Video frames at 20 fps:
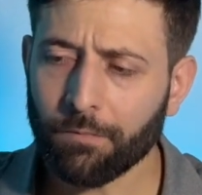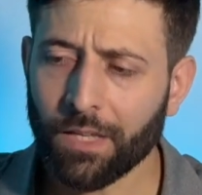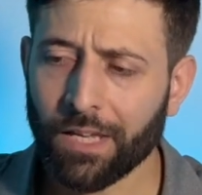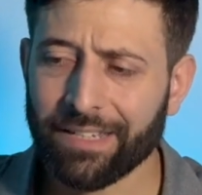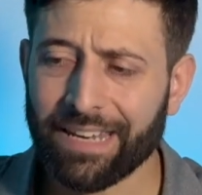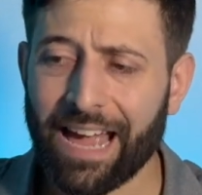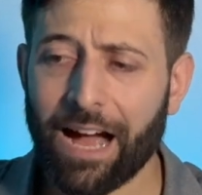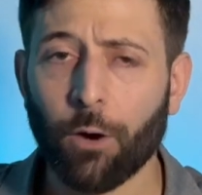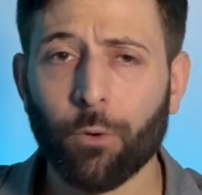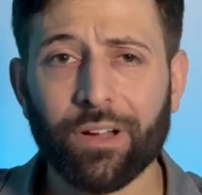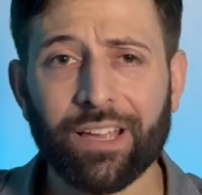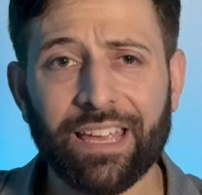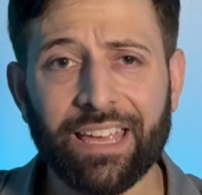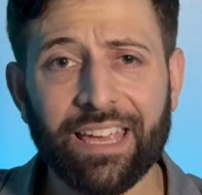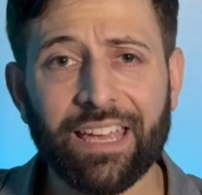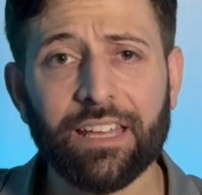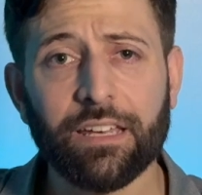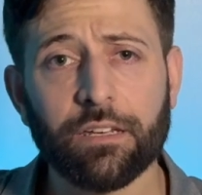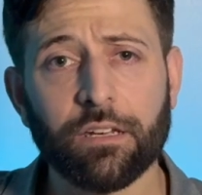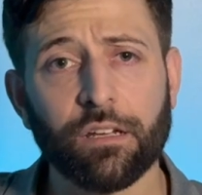Now,
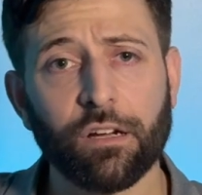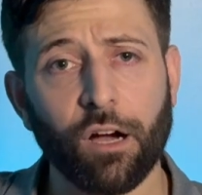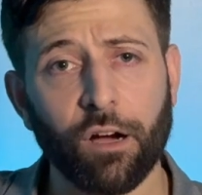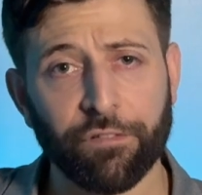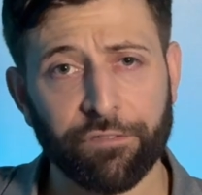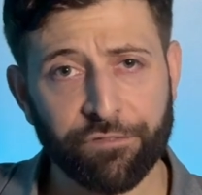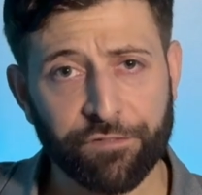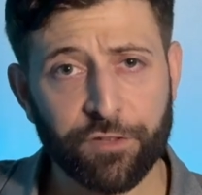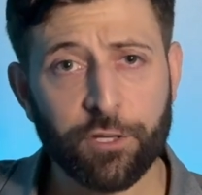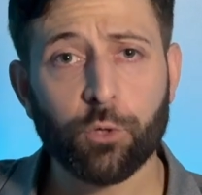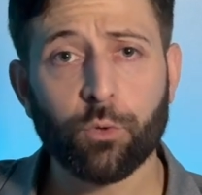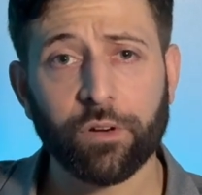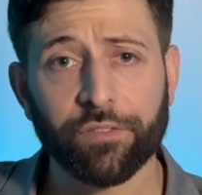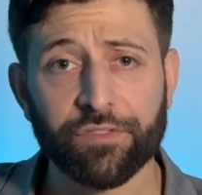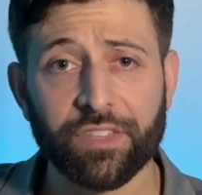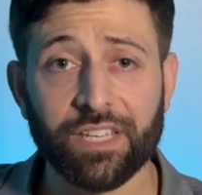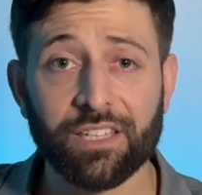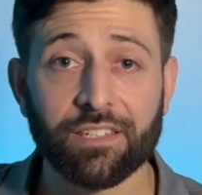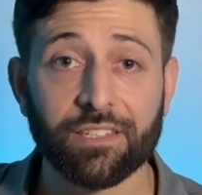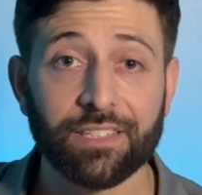in a few of
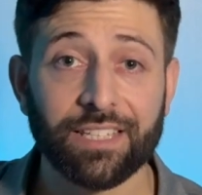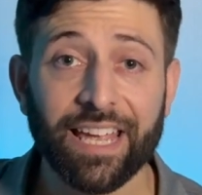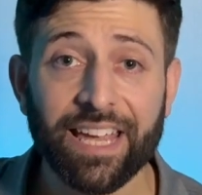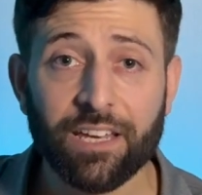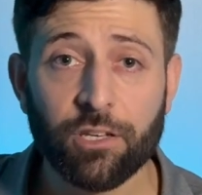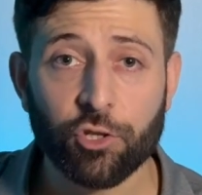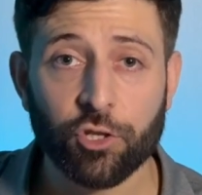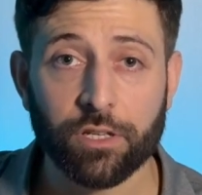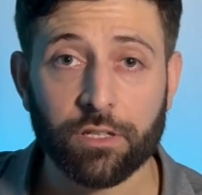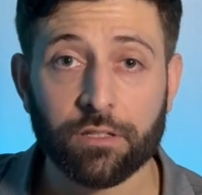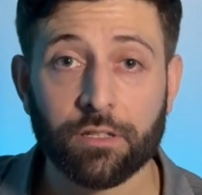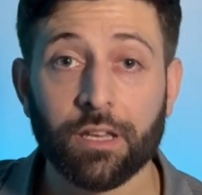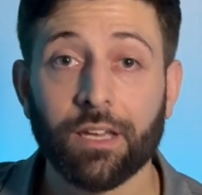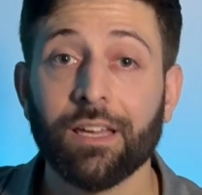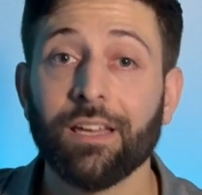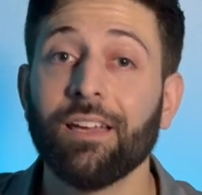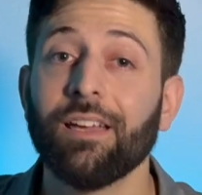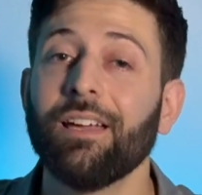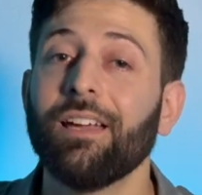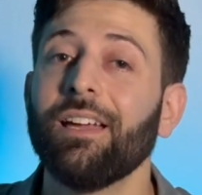these stages,
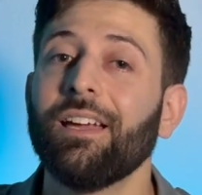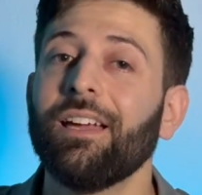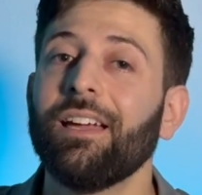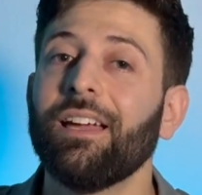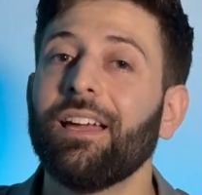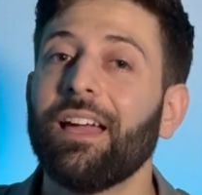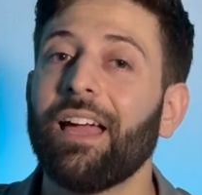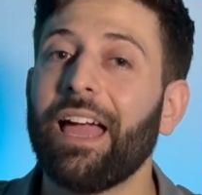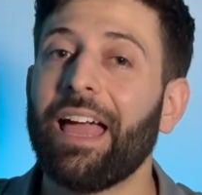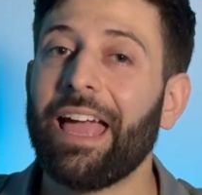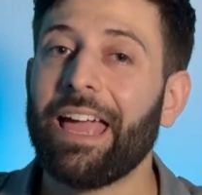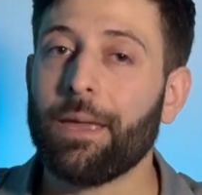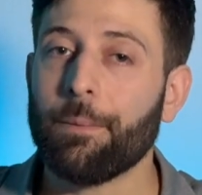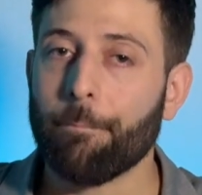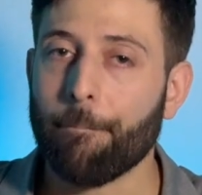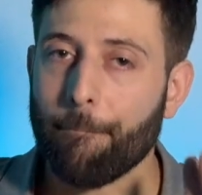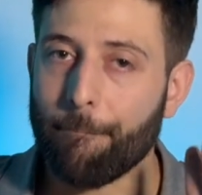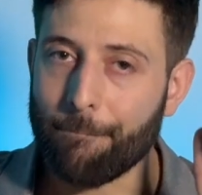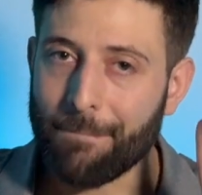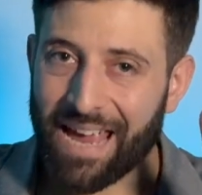a
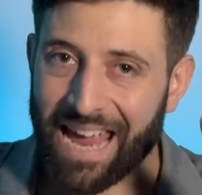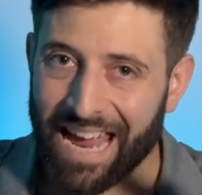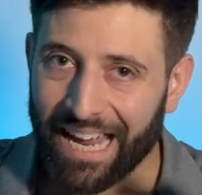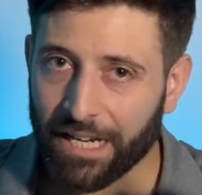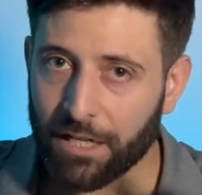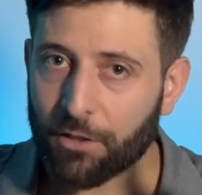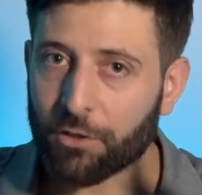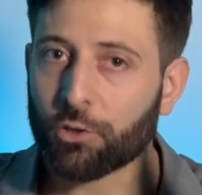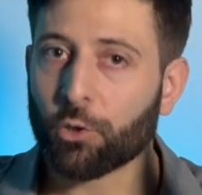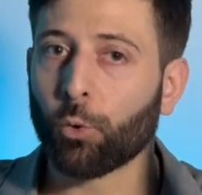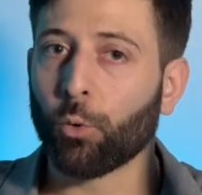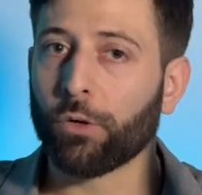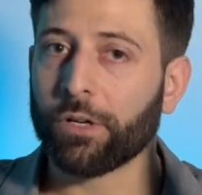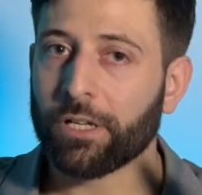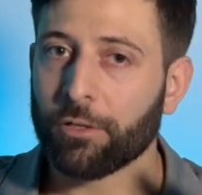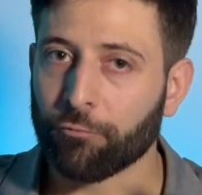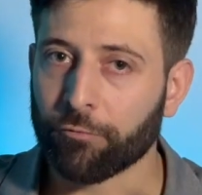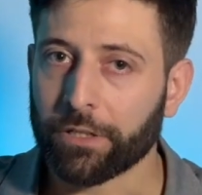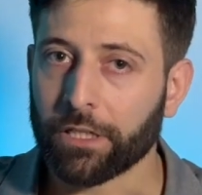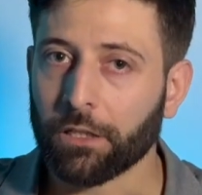
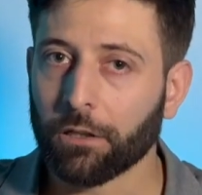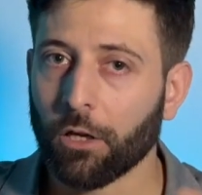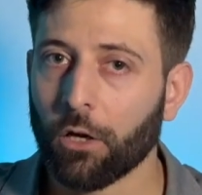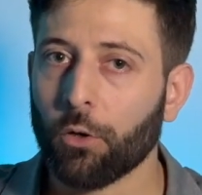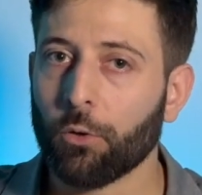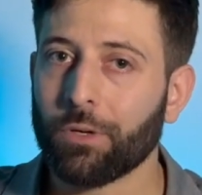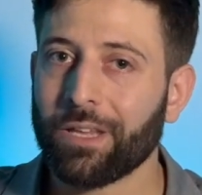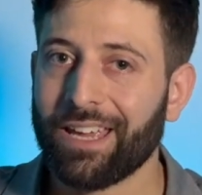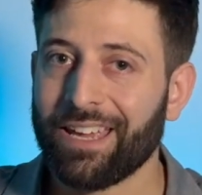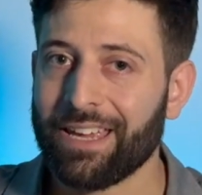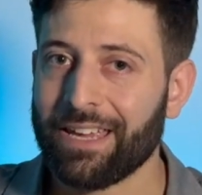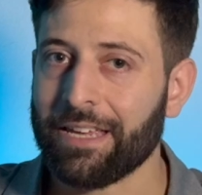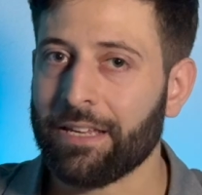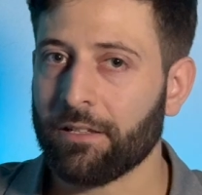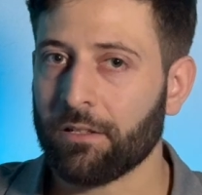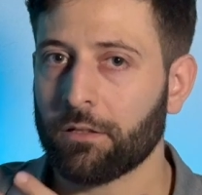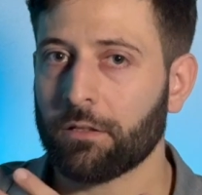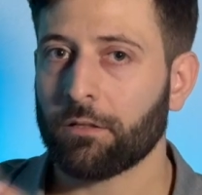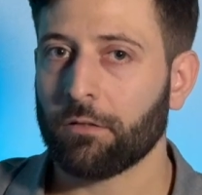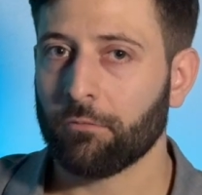mandatory reload
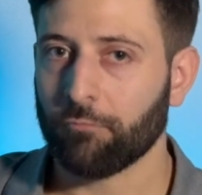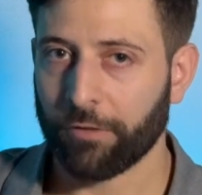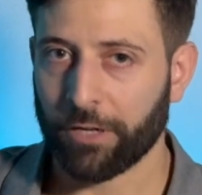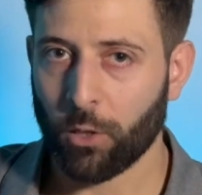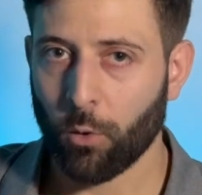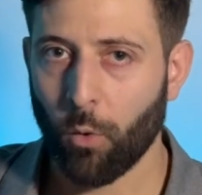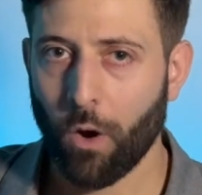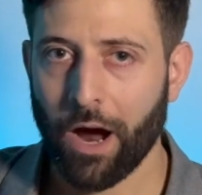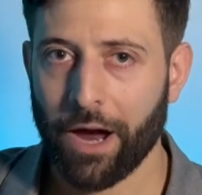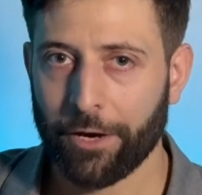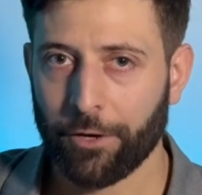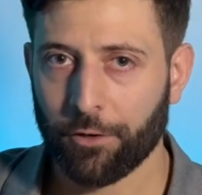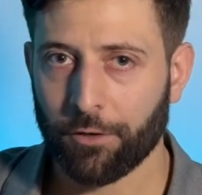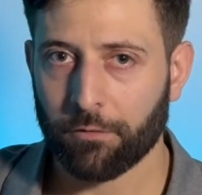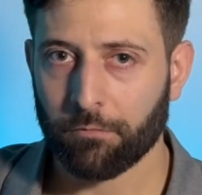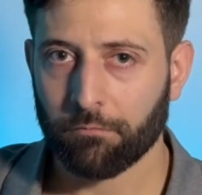is required.